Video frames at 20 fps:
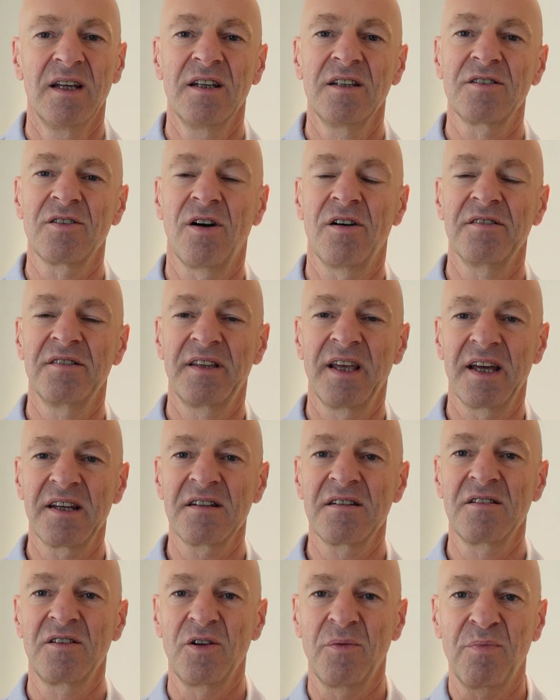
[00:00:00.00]
So and
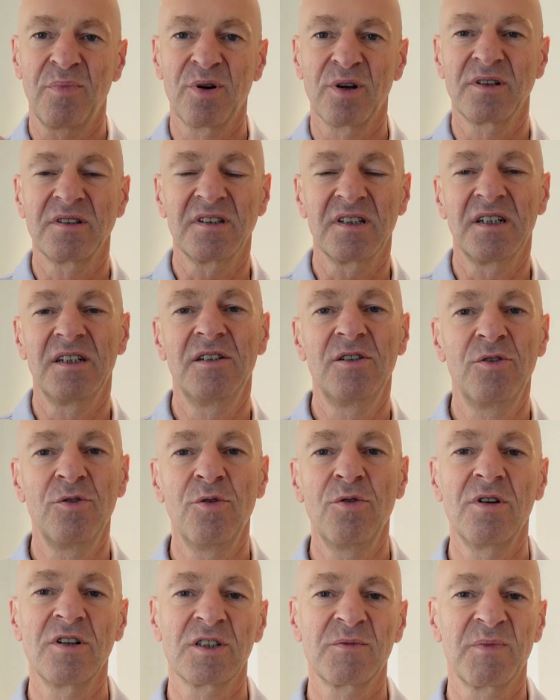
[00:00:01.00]
then you put the
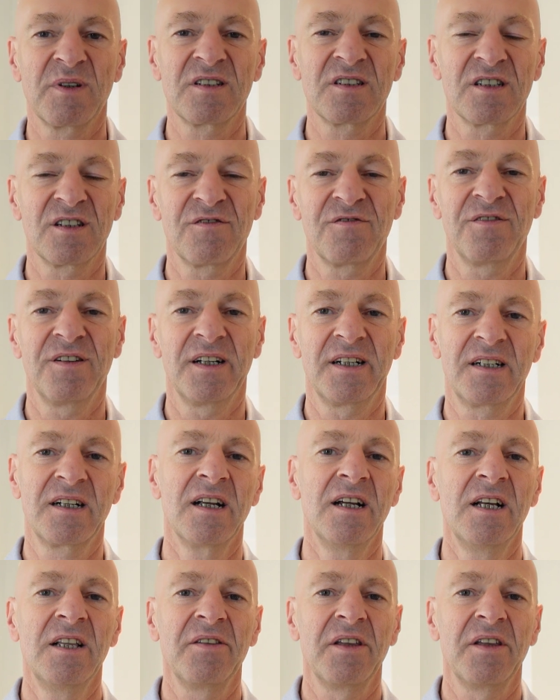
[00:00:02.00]
Google specific